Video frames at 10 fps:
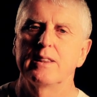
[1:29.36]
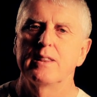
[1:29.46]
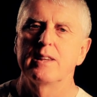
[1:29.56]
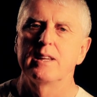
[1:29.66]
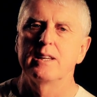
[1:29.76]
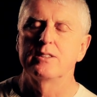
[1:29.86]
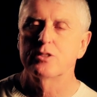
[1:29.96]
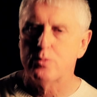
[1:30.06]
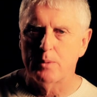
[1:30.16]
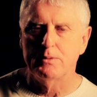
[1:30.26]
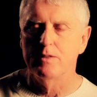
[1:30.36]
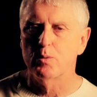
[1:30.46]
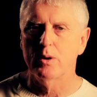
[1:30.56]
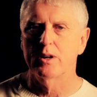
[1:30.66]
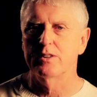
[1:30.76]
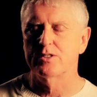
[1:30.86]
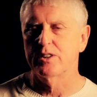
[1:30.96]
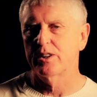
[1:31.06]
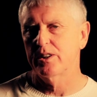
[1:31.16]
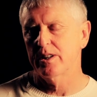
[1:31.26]
The descriptive words
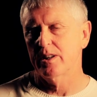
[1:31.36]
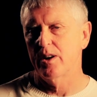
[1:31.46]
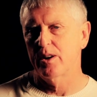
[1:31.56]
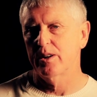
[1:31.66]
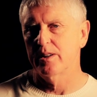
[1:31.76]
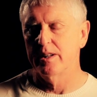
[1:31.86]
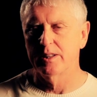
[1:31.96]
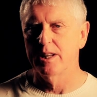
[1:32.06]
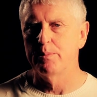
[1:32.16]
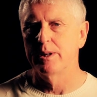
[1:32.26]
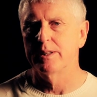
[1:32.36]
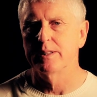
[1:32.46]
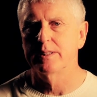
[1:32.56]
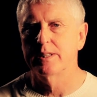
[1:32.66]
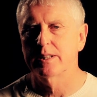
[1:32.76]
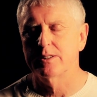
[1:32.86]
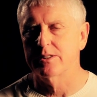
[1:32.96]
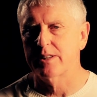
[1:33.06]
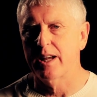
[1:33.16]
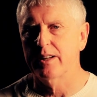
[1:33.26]
are unlimited,
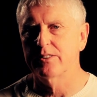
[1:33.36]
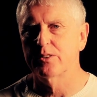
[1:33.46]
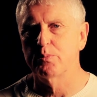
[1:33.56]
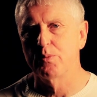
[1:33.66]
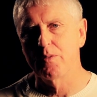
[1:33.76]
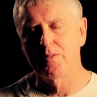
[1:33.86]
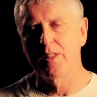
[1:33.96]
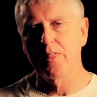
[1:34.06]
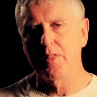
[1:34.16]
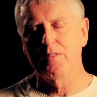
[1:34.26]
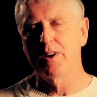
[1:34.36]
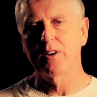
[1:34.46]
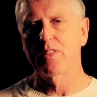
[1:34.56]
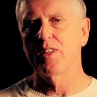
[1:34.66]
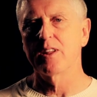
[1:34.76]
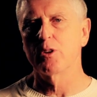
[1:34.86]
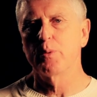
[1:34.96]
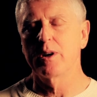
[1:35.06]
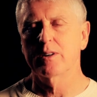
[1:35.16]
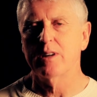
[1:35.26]
just as the very thing that
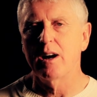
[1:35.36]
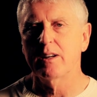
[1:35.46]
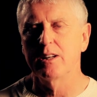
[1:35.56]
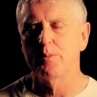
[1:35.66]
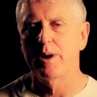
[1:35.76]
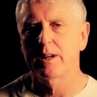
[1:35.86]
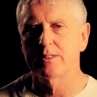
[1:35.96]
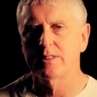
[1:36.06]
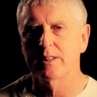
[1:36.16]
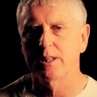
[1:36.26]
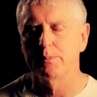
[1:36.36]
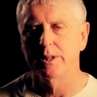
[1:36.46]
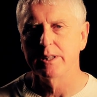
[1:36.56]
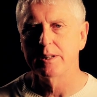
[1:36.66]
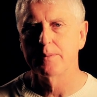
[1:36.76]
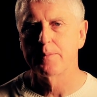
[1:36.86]
we are talking about is unlimited.